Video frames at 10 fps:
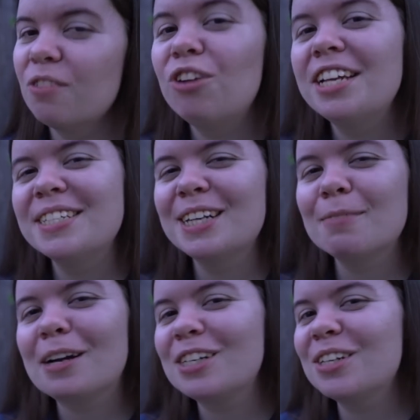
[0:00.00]
Reason
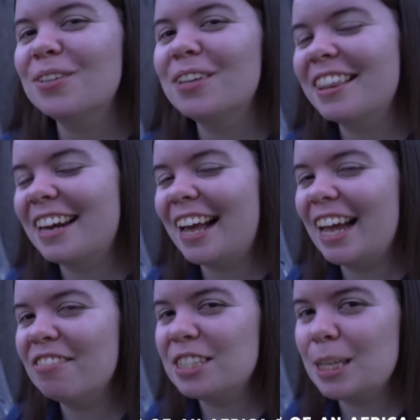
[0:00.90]
number two that I
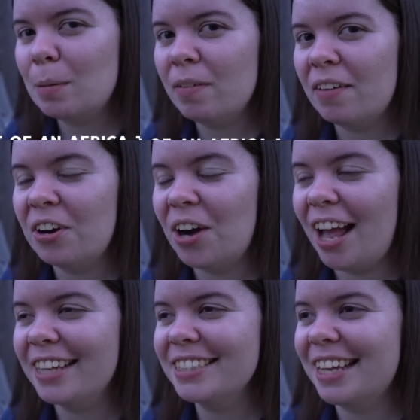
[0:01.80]
have the
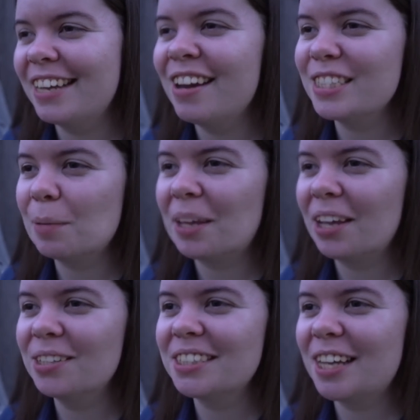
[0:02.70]
CB500X and not something
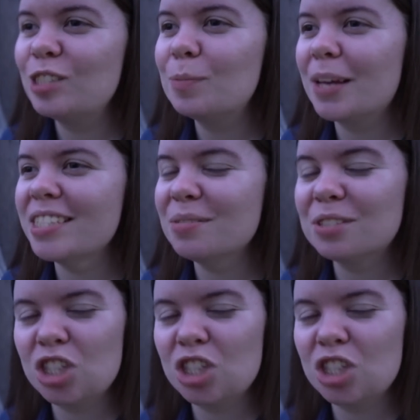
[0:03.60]
else is because it was